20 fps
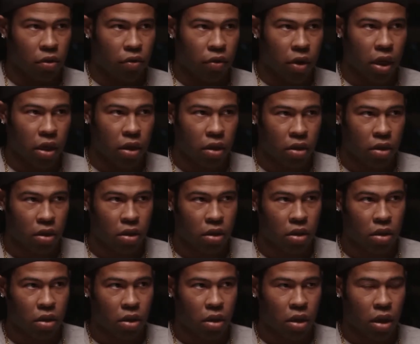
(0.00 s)
And
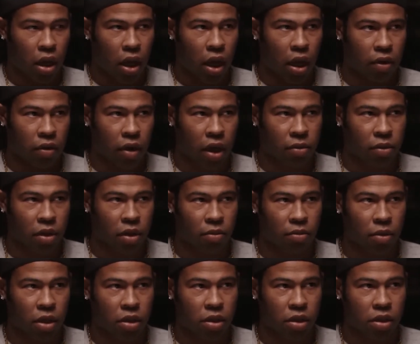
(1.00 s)
basically, it's
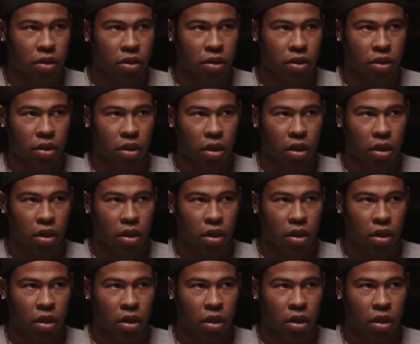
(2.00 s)
characters'